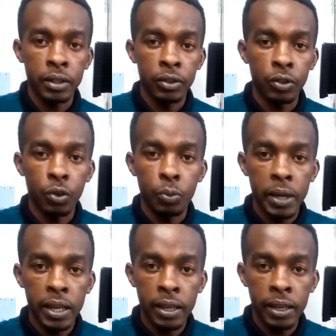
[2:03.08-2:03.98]
So you
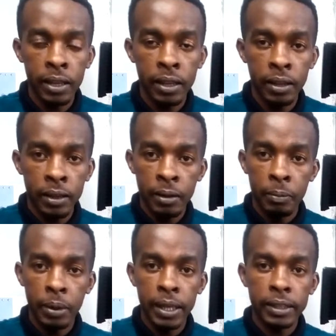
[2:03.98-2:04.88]
may
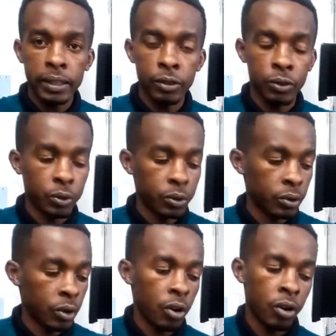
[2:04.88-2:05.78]
play it as so,
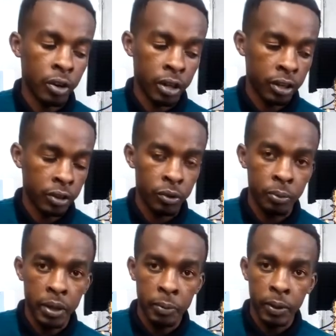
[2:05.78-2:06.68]
or you
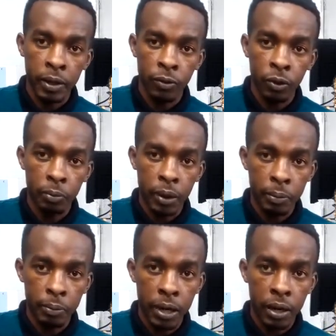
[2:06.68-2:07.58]
may play a full bar
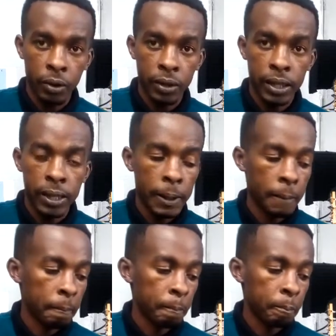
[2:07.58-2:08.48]
chord,
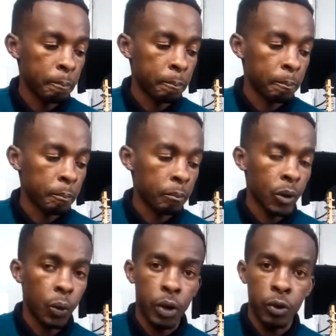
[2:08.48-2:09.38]

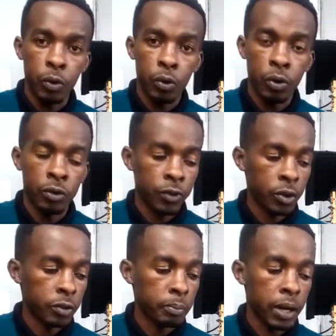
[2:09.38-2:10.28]
where you of course
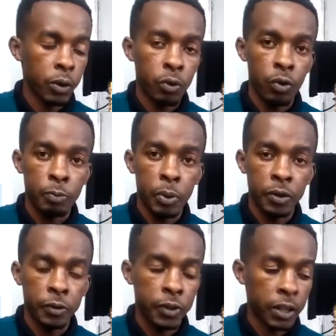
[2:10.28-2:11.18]
bar with your pointer
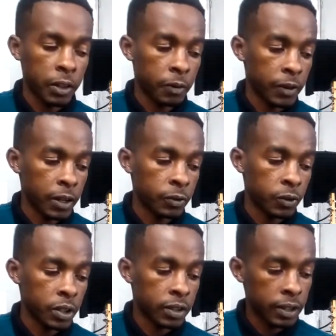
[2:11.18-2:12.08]
finger the first
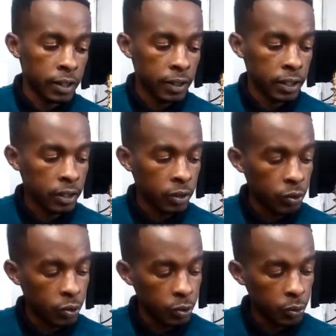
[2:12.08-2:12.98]
fret, and then
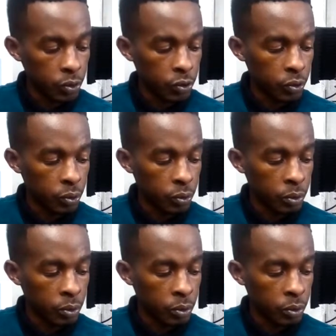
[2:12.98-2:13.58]
you with your